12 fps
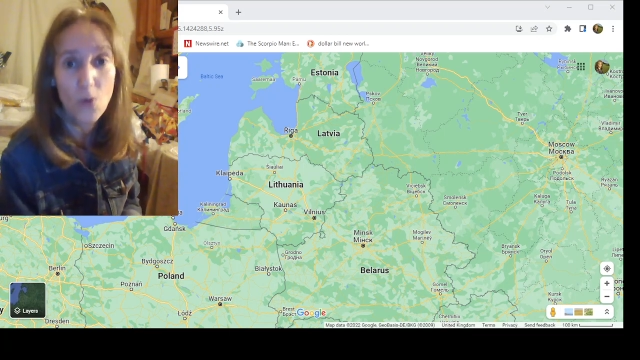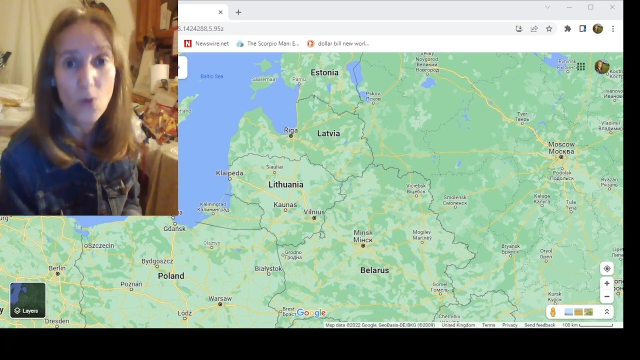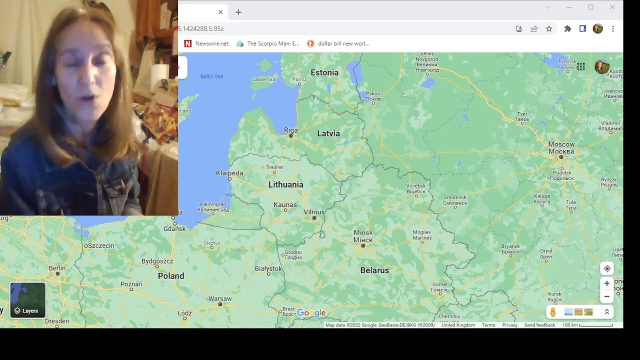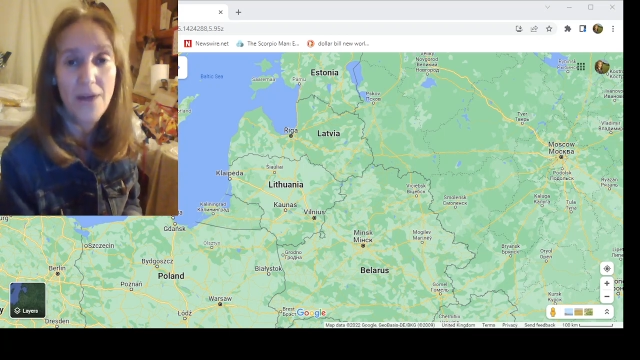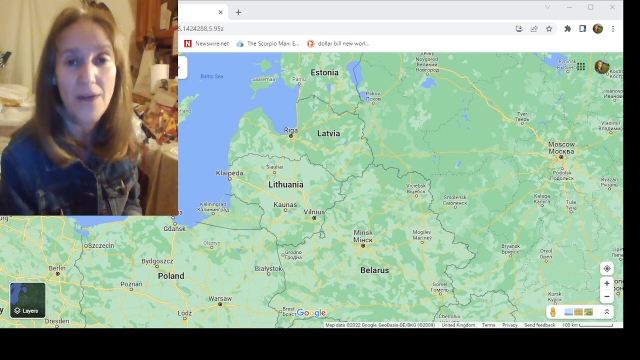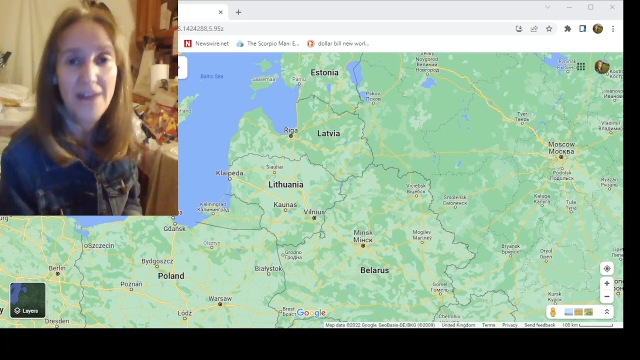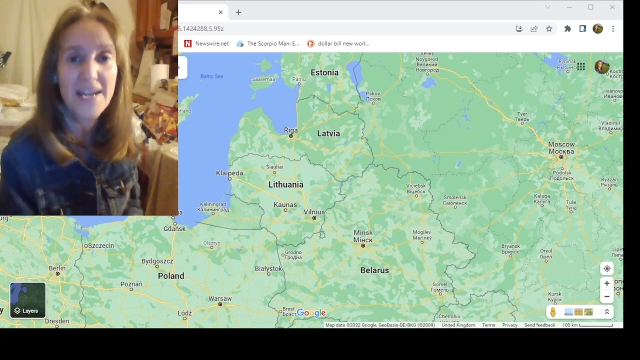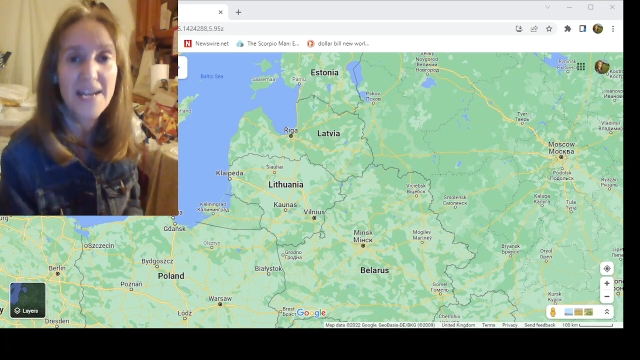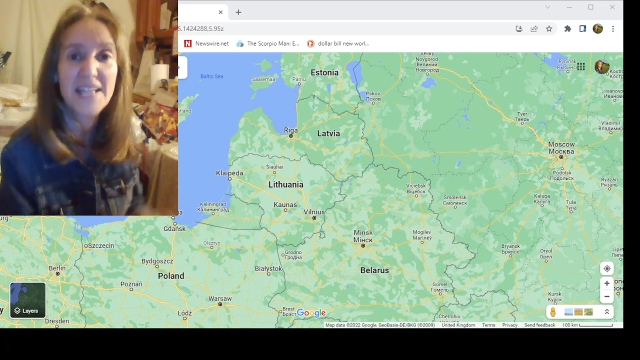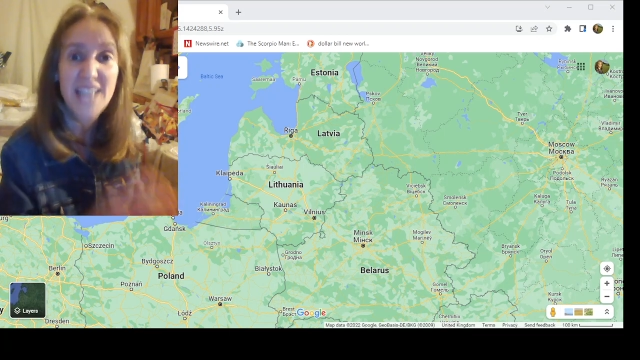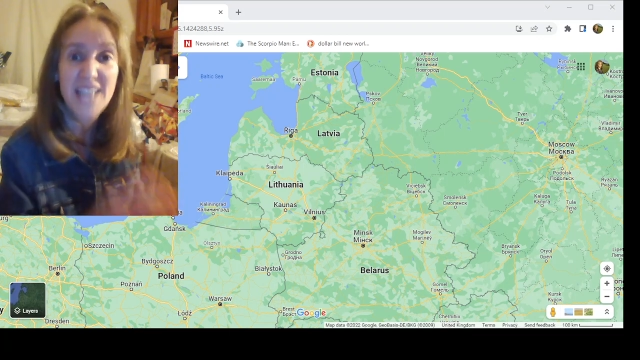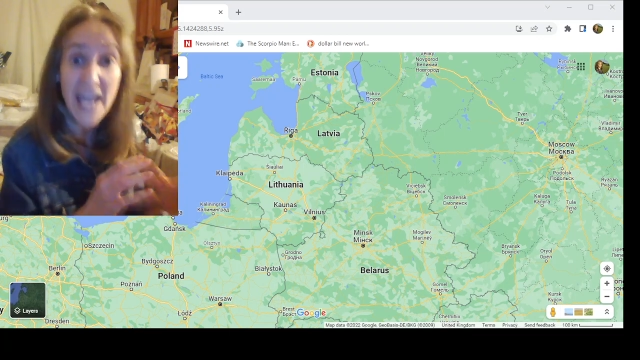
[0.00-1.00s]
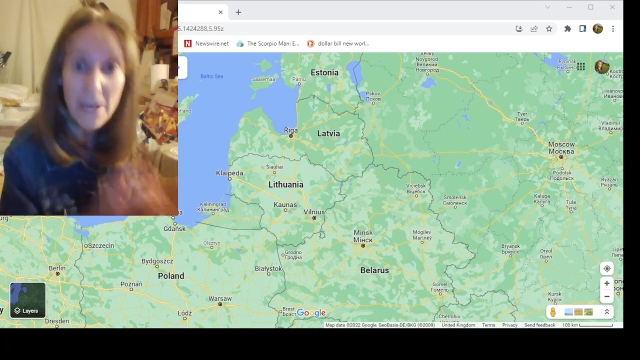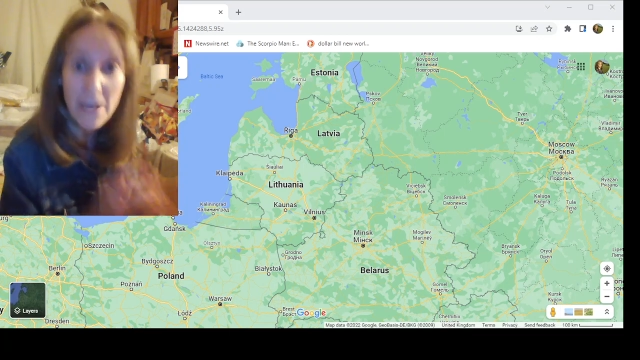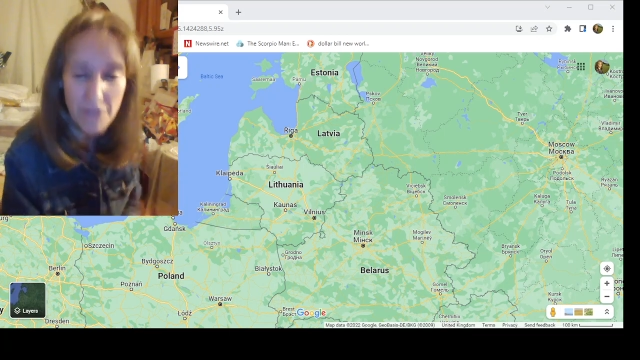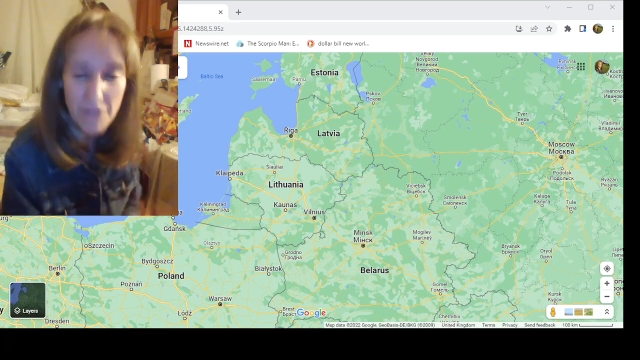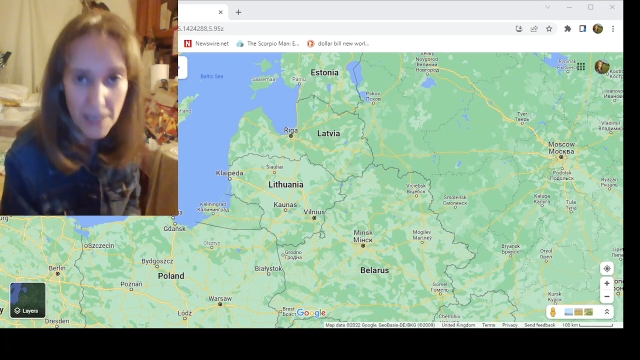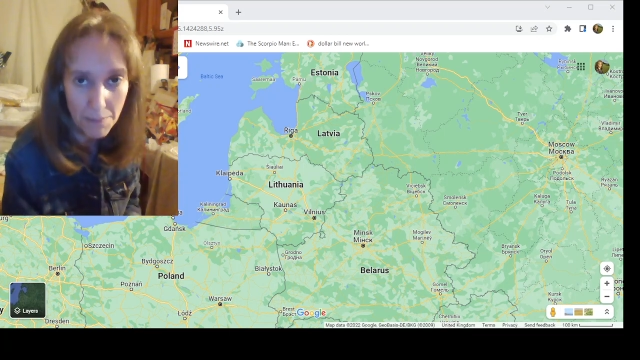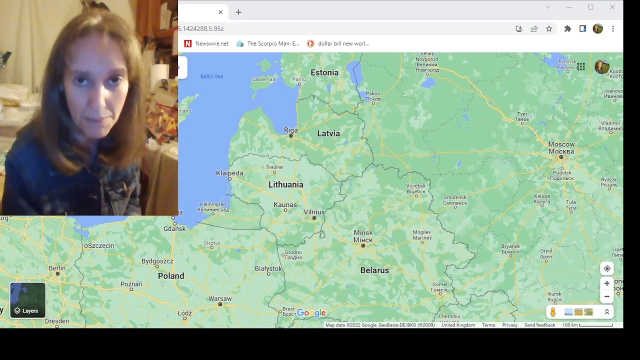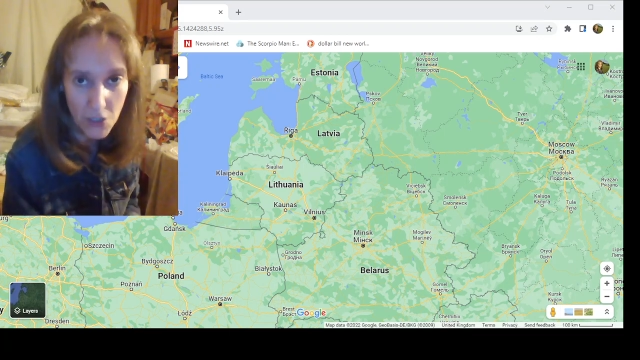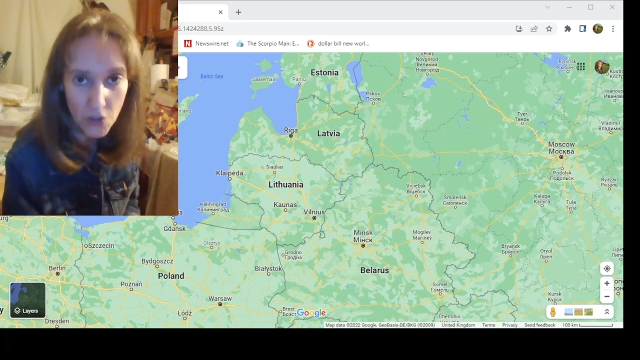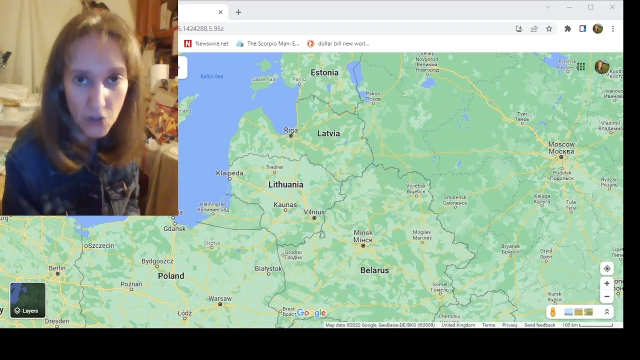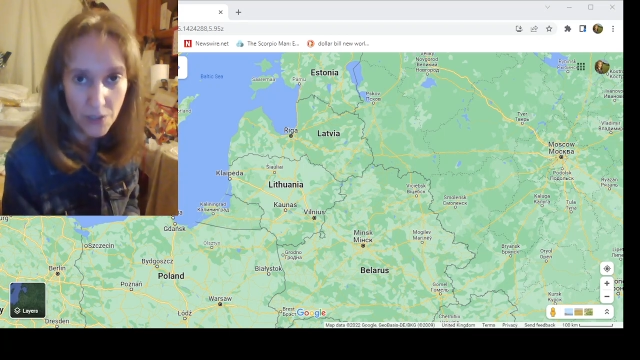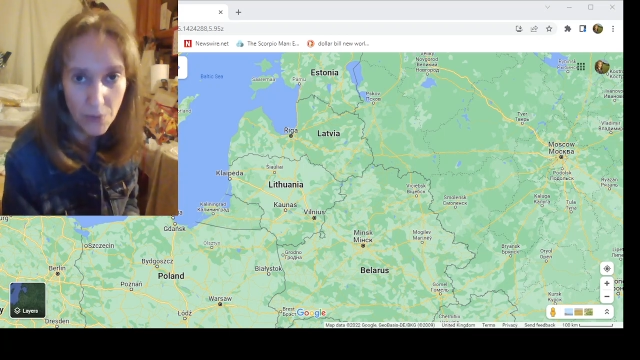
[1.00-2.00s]
all around and it's heavy
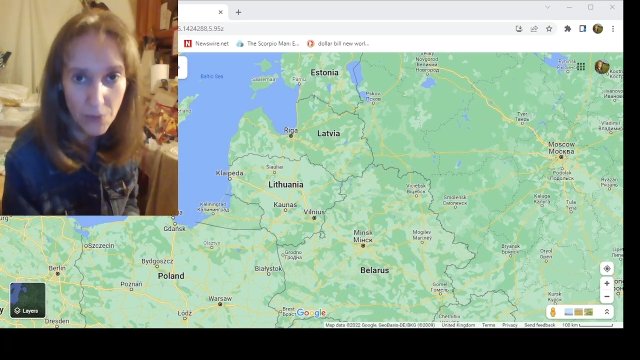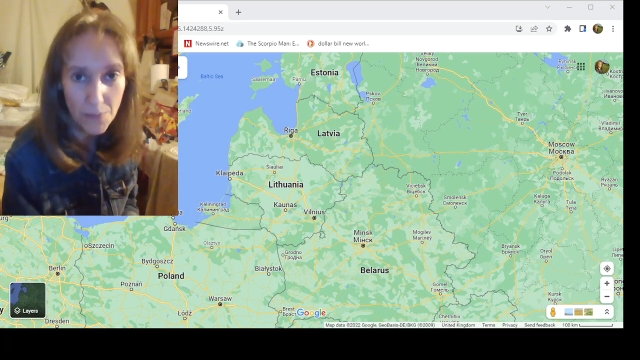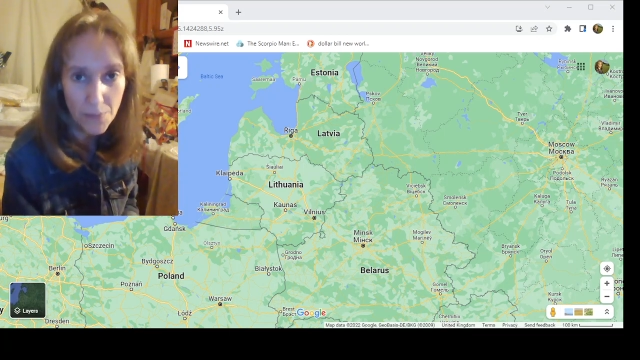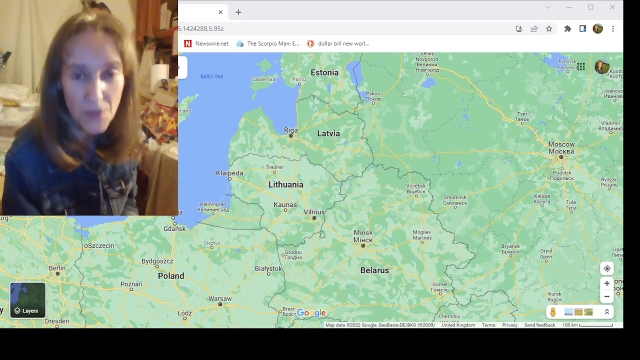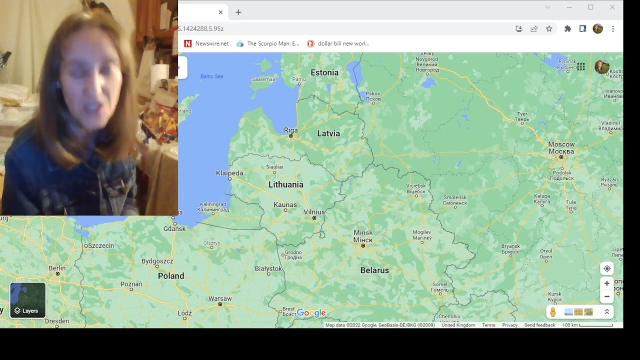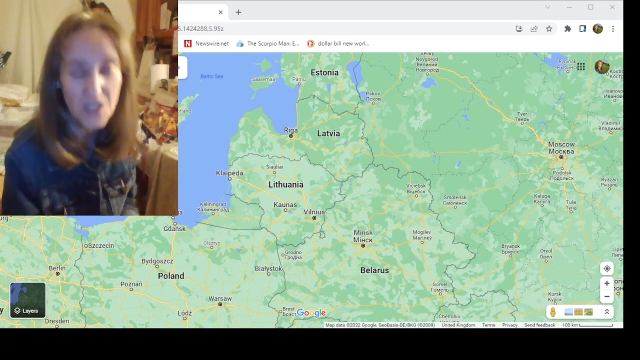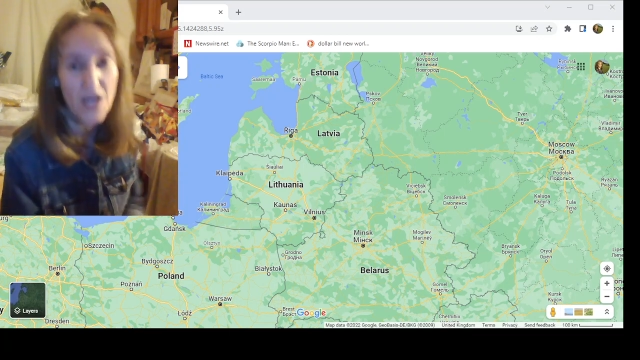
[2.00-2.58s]
military equipment.